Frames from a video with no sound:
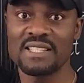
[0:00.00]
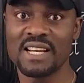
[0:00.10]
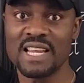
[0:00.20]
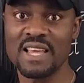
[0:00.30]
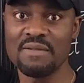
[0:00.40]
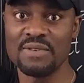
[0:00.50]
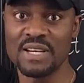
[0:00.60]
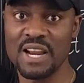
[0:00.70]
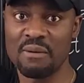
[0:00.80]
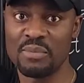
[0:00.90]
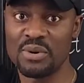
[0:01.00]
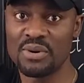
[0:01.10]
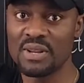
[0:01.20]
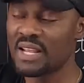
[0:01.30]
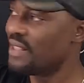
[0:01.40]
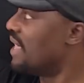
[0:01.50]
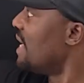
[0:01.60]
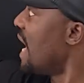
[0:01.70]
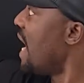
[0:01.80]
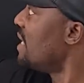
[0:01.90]
is an even number,
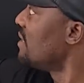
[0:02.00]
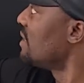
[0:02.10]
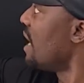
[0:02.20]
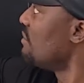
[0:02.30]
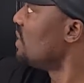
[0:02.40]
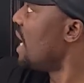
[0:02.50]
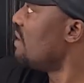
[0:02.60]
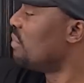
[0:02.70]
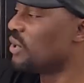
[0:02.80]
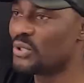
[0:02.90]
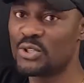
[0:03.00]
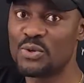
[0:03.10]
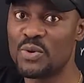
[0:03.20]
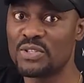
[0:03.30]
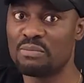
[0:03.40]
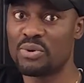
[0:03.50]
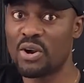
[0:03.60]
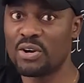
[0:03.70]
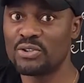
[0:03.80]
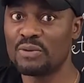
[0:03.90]
then n times n plus 2 is a
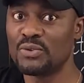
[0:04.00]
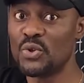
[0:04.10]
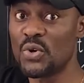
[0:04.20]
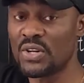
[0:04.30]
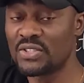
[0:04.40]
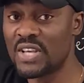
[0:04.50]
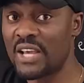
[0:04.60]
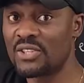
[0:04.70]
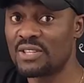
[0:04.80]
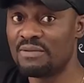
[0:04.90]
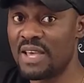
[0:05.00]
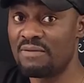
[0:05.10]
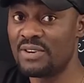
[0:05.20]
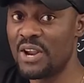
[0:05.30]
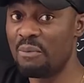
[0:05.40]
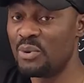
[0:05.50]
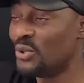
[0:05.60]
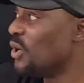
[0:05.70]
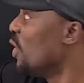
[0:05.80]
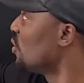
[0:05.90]
product of two consecutive even
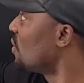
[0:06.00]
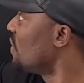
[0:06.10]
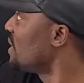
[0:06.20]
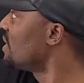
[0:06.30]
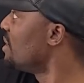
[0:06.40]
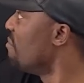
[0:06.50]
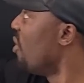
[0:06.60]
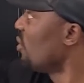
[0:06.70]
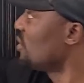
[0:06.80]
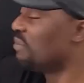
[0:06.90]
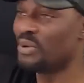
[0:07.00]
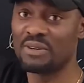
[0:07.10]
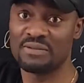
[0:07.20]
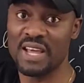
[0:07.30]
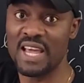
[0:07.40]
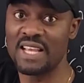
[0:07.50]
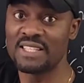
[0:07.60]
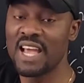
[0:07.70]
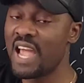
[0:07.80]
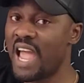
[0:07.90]
numbers. So this is a multiple of
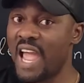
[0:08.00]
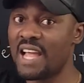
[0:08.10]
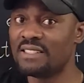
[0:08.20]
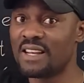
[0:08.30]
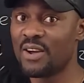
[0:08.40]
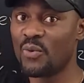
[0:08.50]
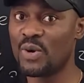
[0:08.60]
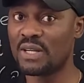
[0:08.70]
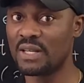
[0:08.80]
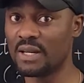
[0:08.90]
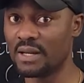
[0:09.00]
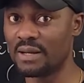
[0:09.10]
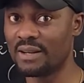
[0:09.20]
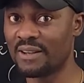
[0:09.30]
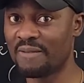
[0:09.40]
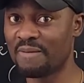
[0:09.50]
8, and we're good.